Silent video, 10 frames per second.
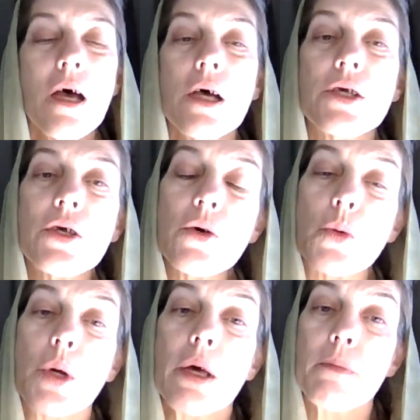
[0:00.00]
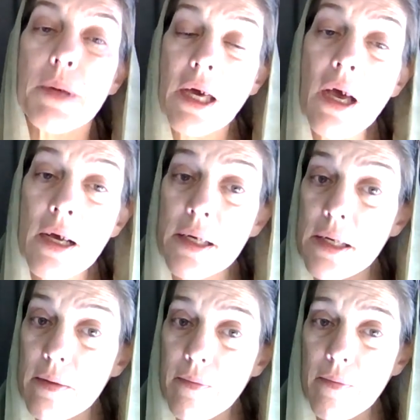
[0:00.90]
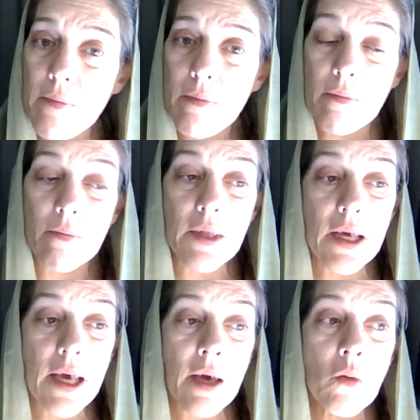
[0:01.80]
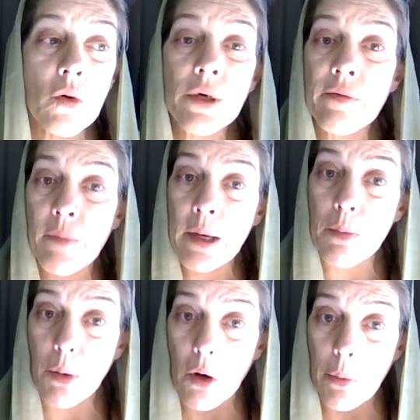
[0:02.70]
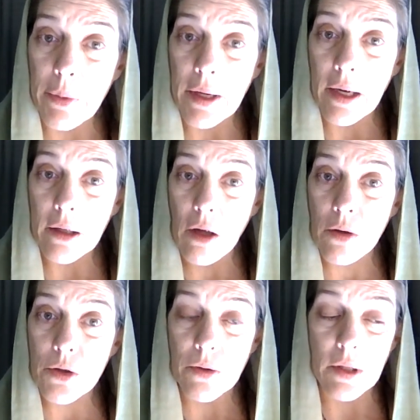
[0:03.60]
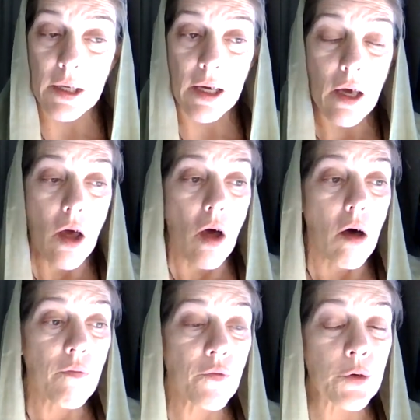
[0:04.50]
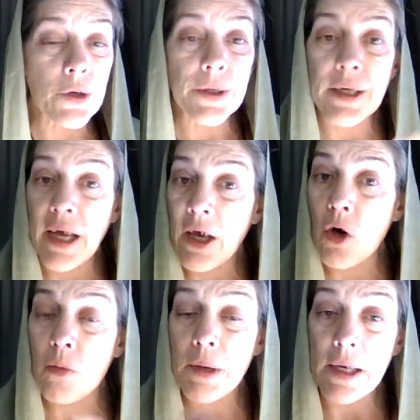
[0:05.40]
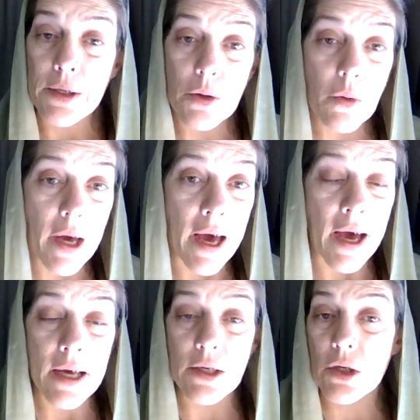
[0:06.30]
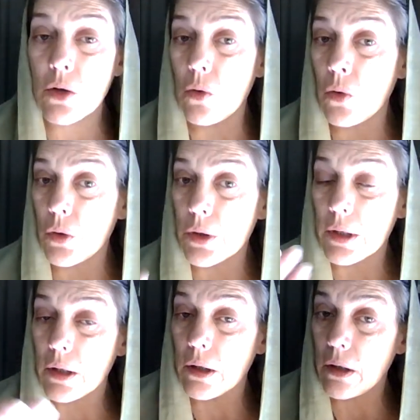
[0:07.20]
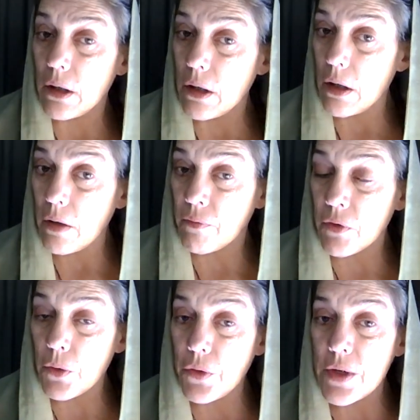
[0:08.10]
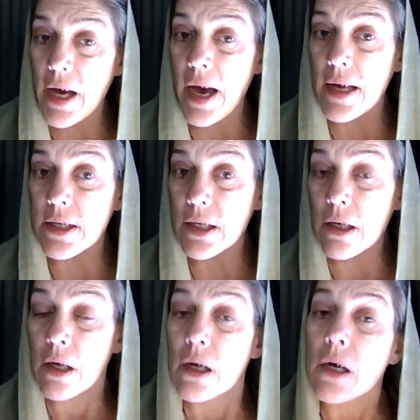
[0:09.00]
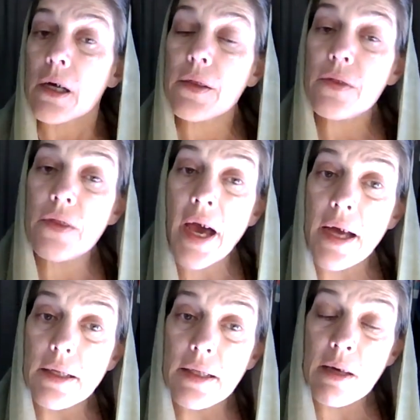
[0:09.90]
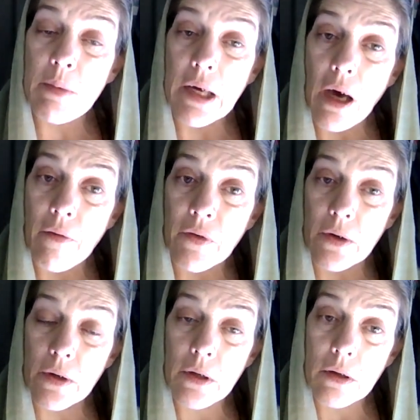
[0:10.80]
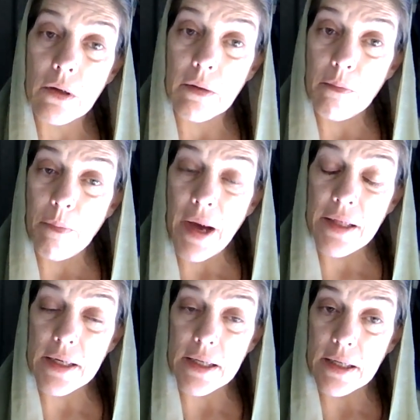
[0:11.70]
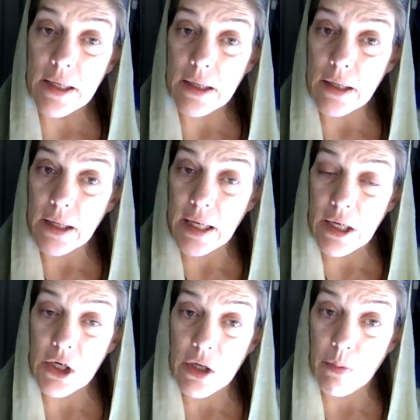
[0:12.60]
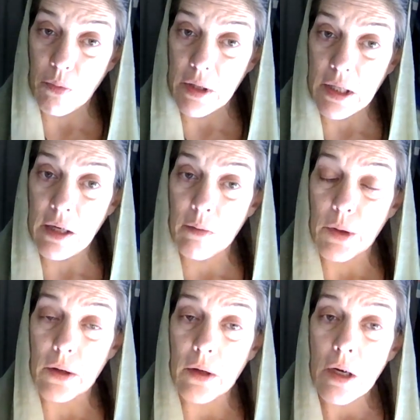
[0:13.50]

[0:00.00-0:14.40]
So, because it wouldn't have been appropriate culturally for Naomi to ask, or Ruth to ask, that they be covered by this kinship redeemer.